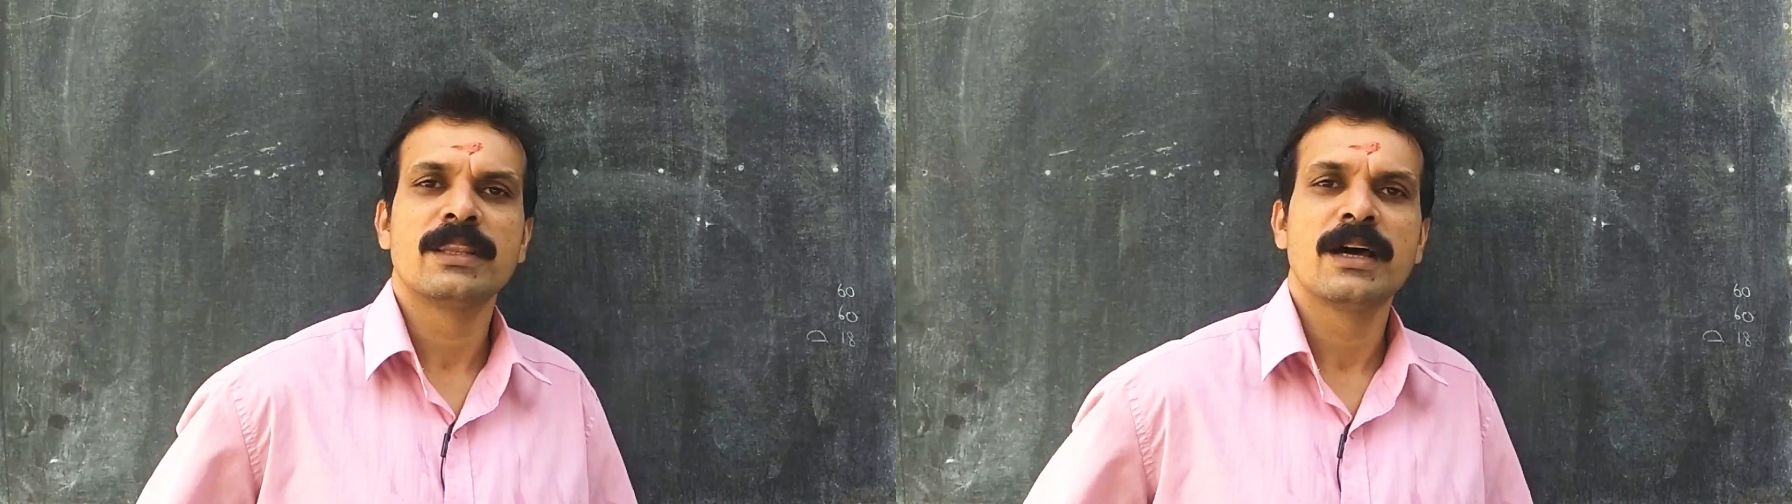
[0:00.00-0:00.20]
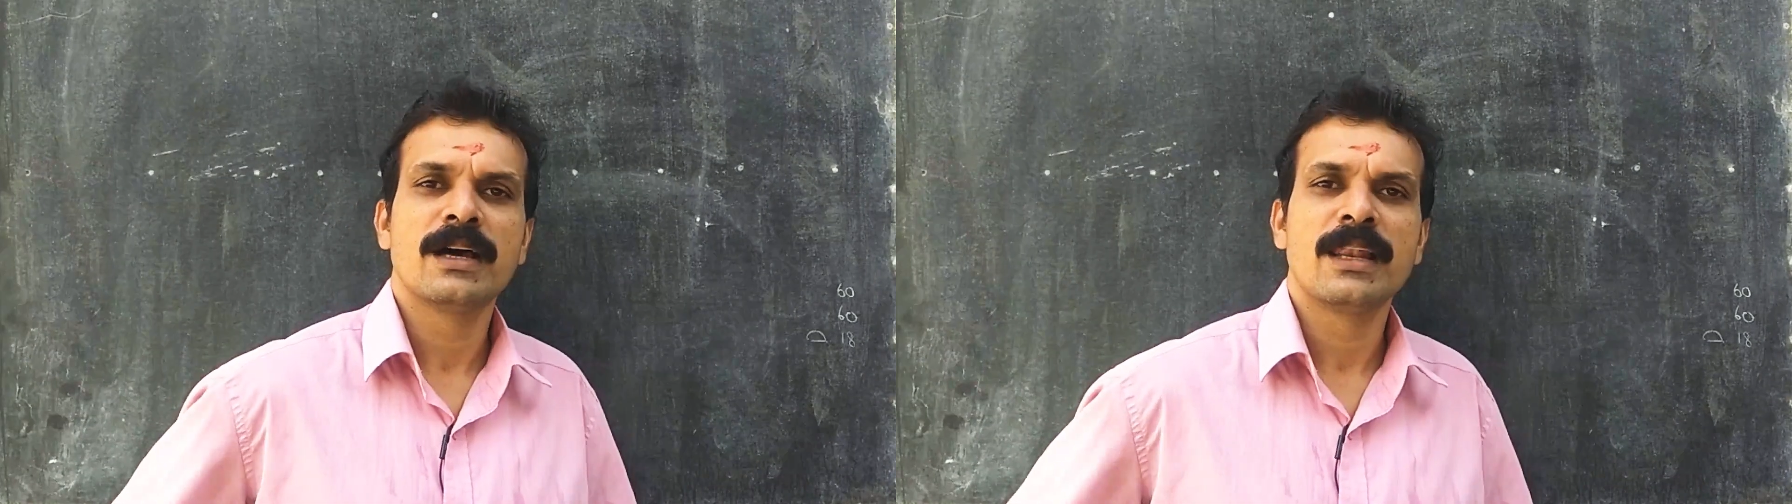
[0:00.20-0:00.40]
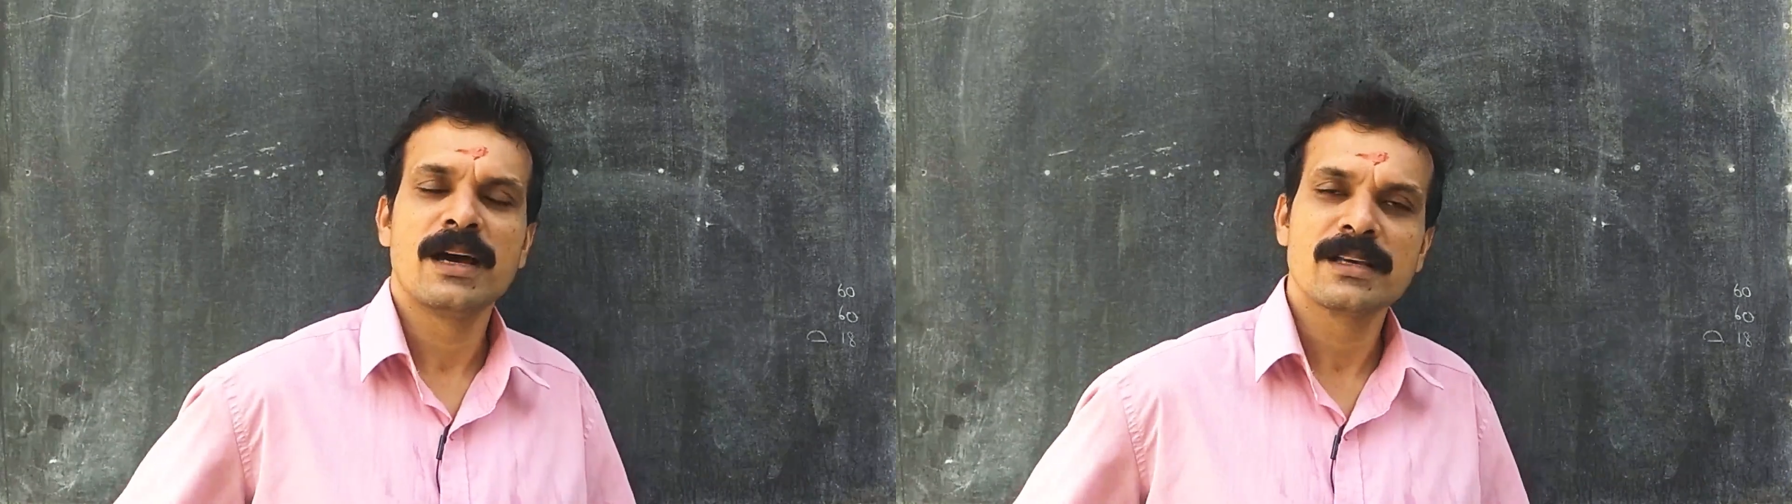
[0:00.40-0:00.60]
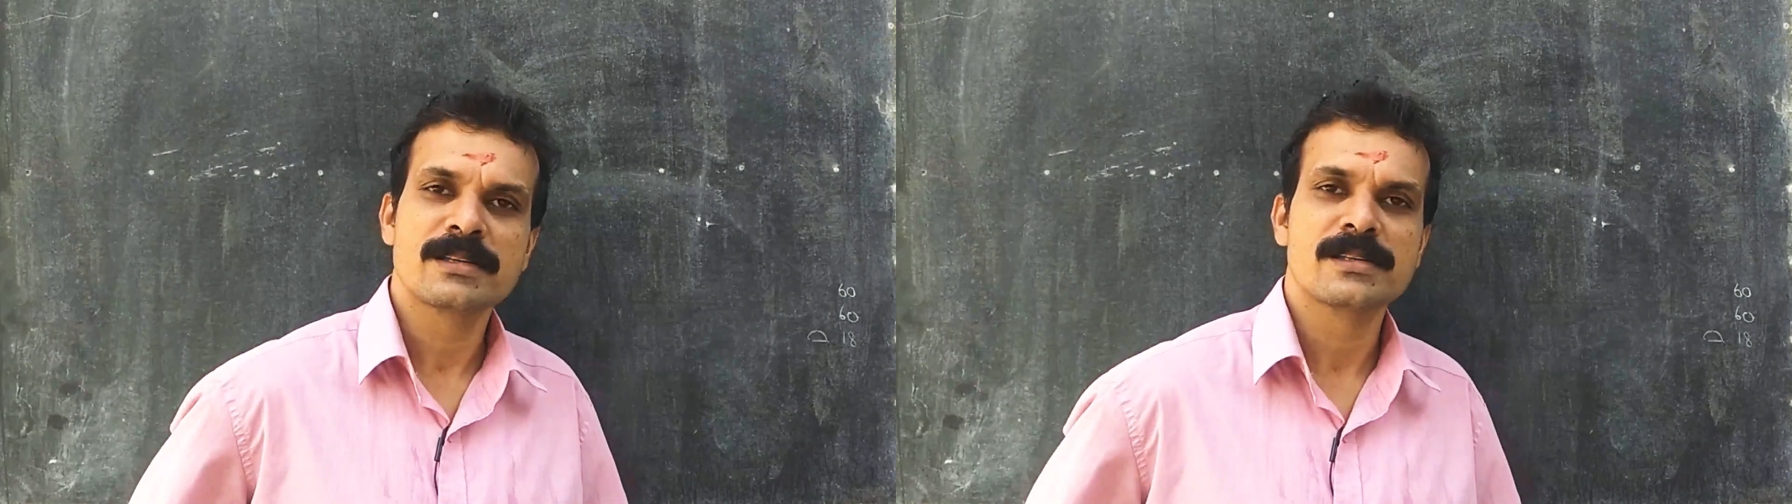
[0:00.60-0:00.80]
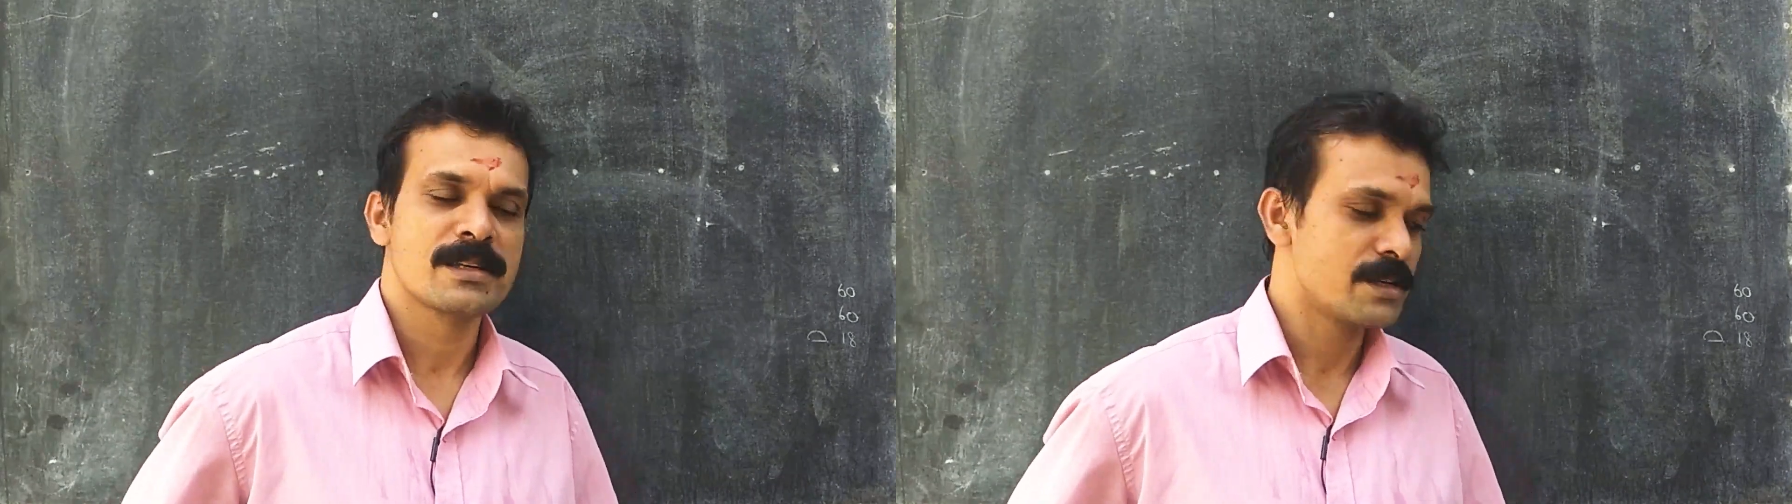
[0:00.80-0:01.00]
in the
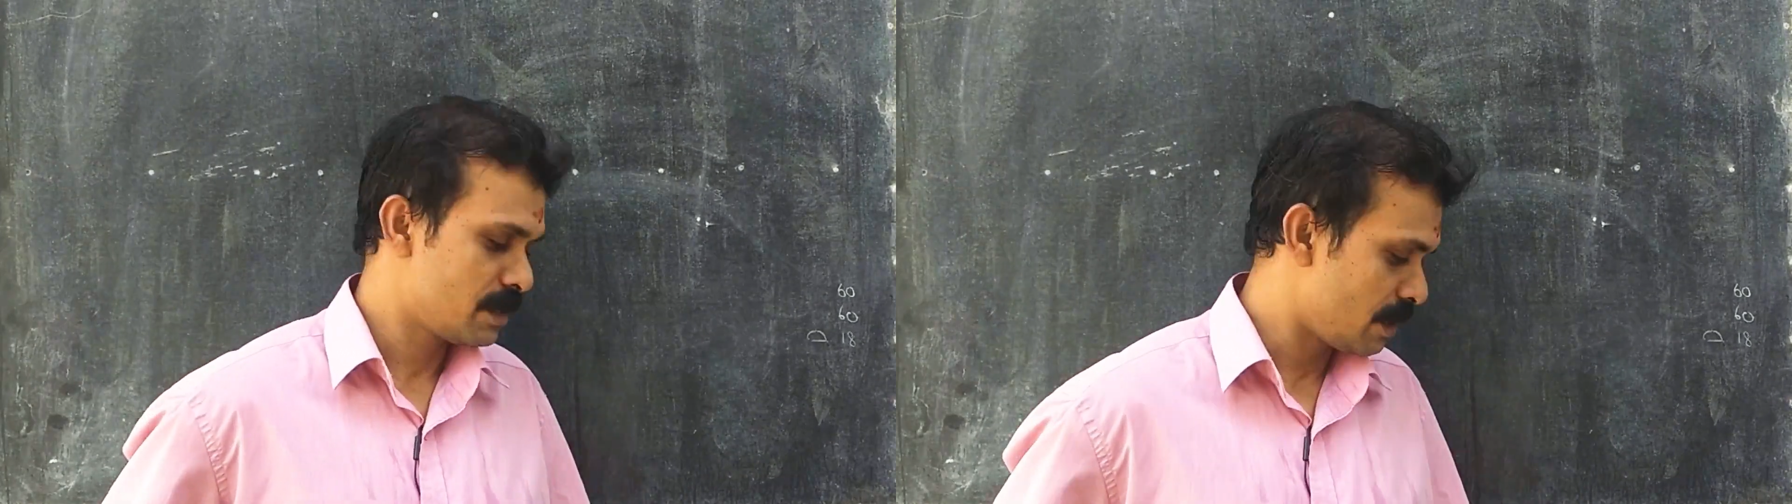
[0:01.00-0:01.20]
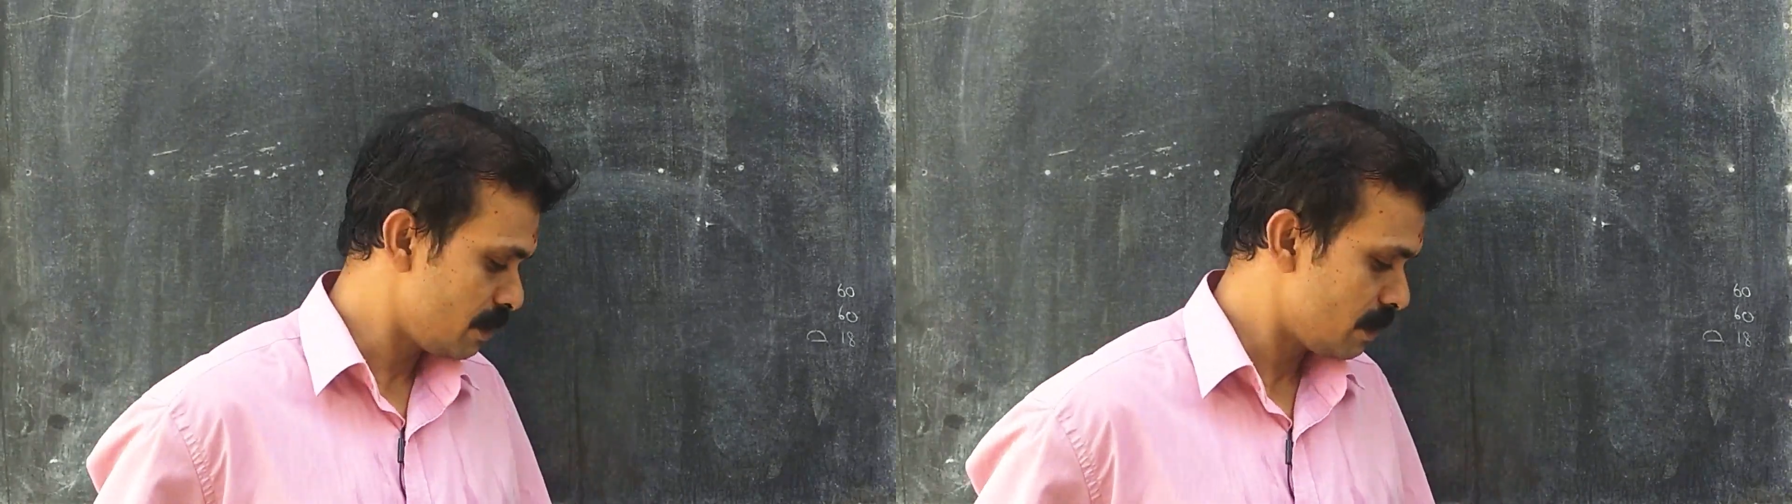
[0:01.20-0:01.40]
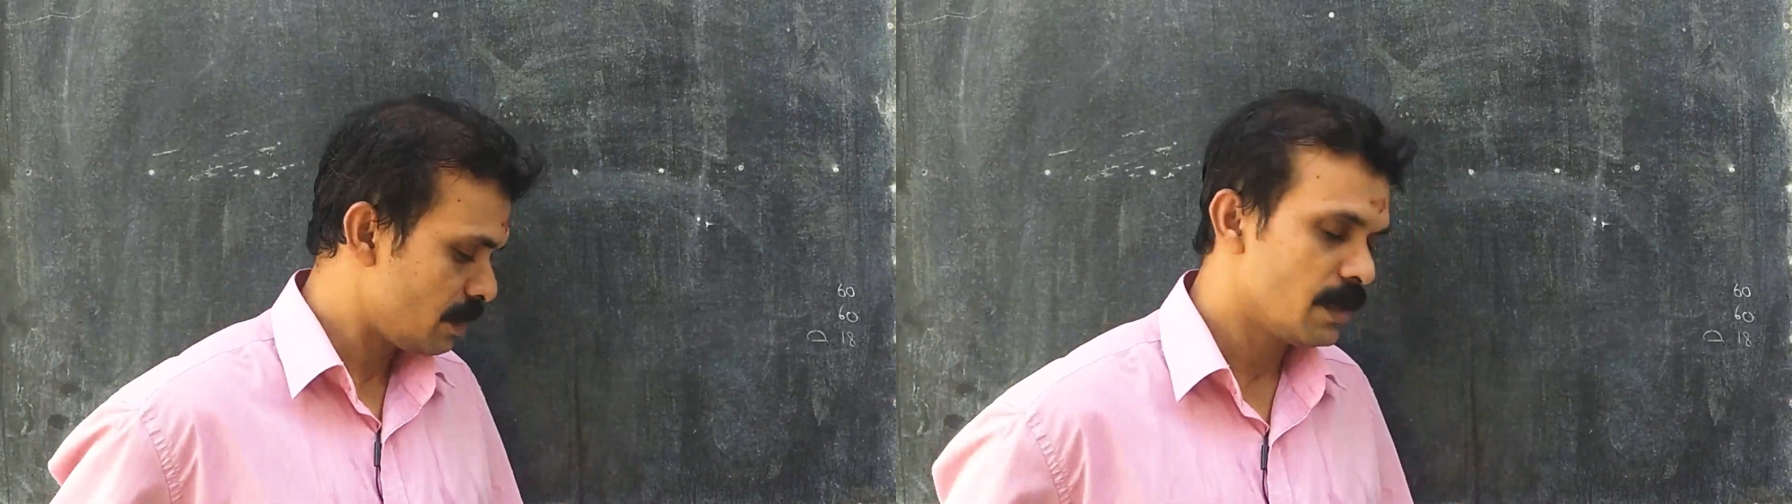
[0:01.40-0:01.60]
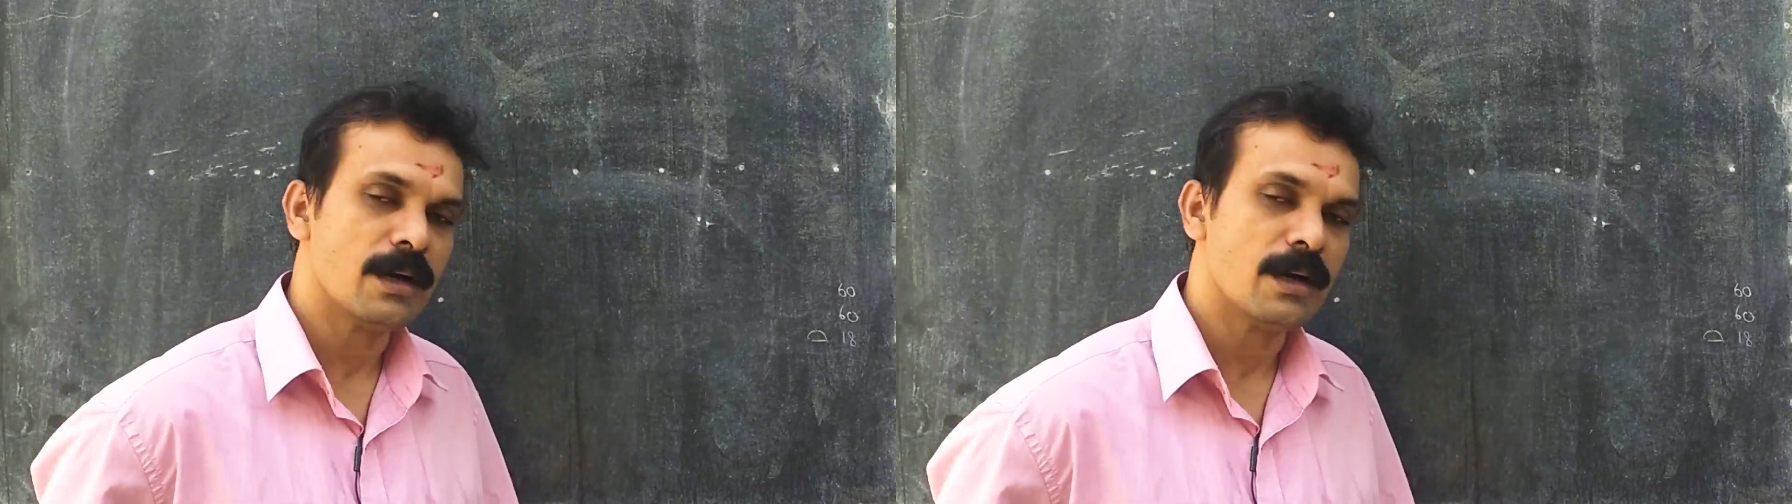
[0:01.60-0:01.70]
last session